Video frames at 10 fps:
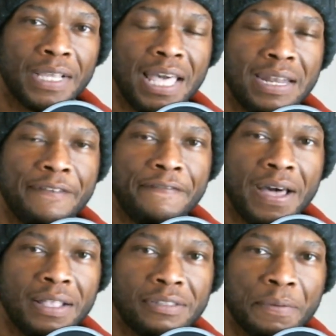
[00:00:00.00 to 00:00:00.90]
And I
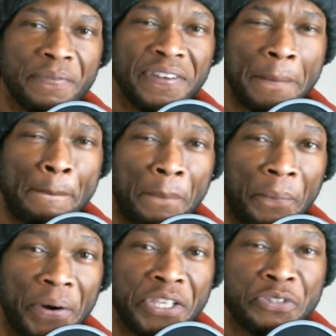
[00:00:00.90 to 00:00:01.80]
find something that
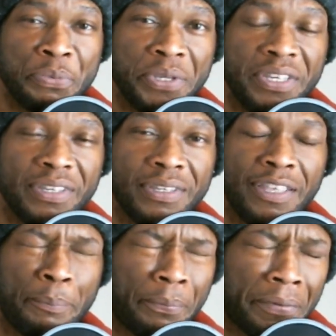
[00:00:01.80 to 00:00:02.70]
breaks me.
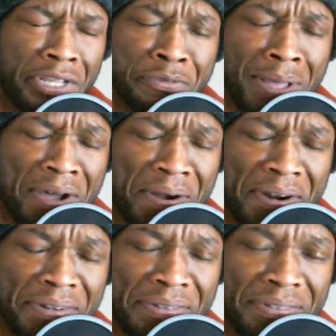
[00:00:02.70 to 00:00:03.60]
It breaks my
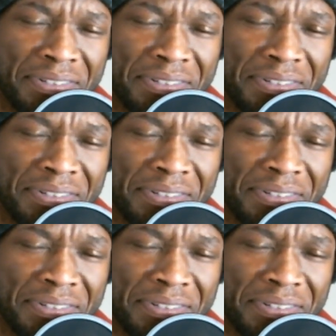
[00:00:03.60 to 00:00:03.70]
heart.